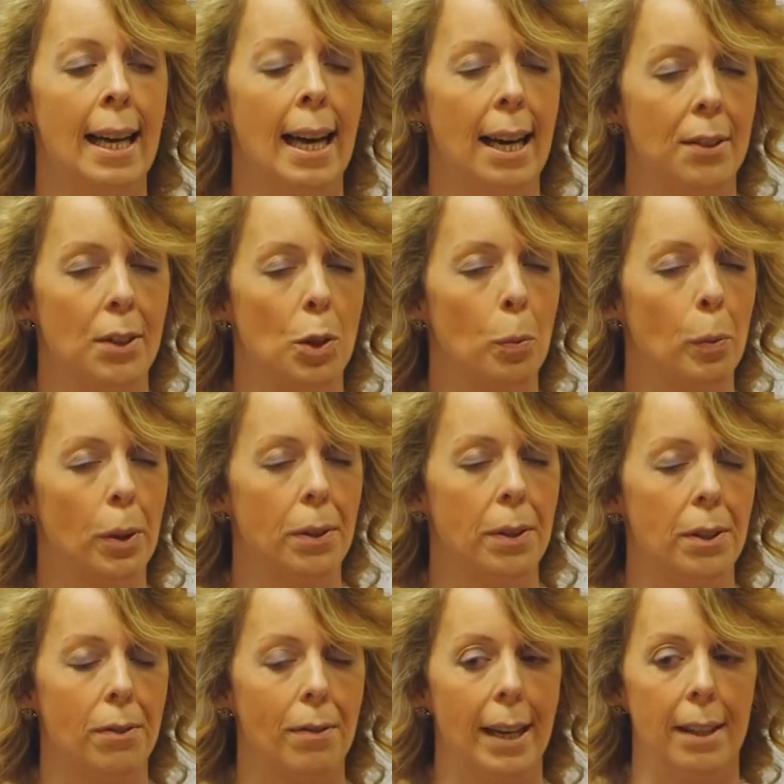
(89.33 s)
as to
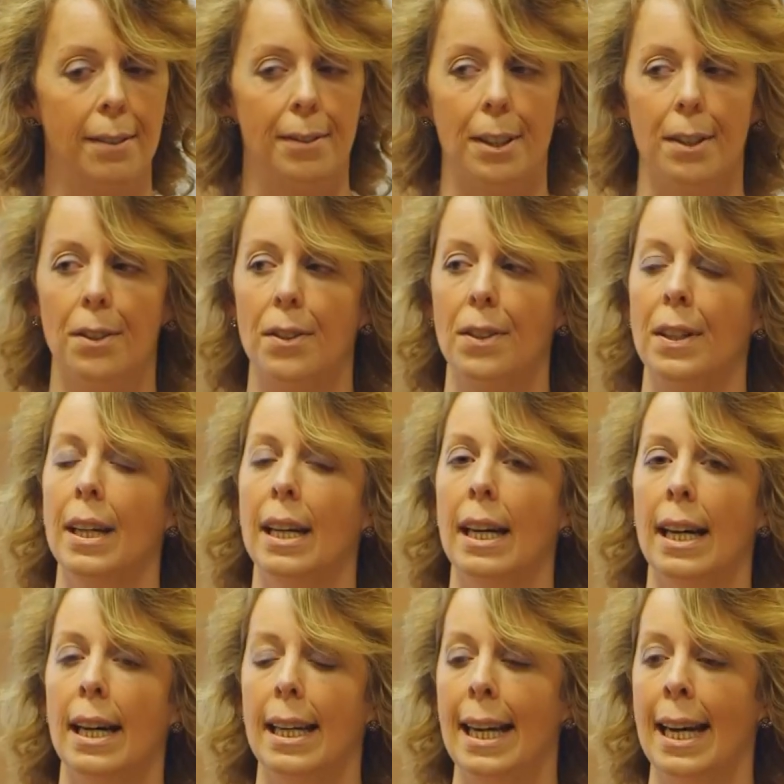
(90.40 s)
what is relevant
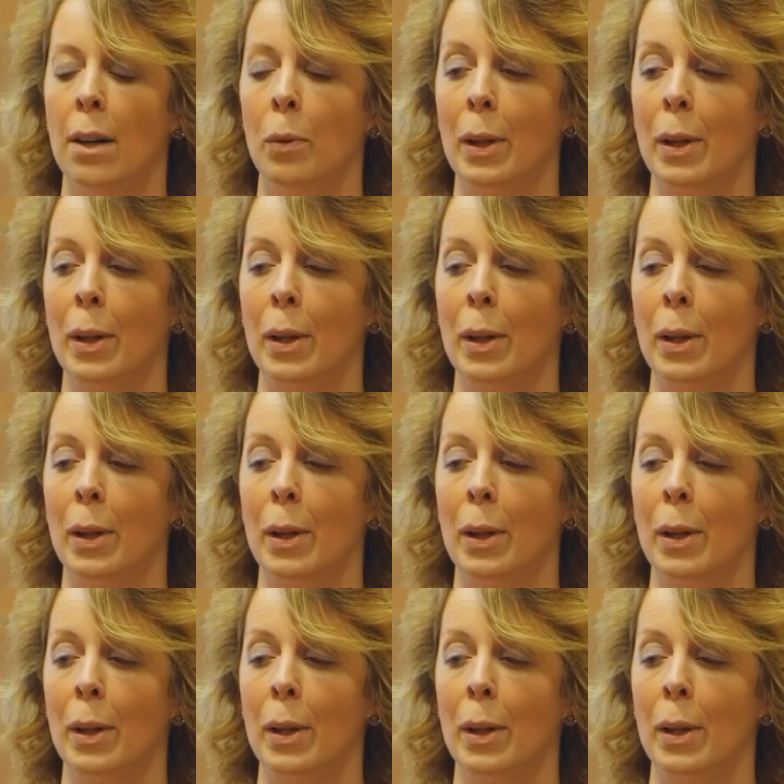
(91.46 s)
and how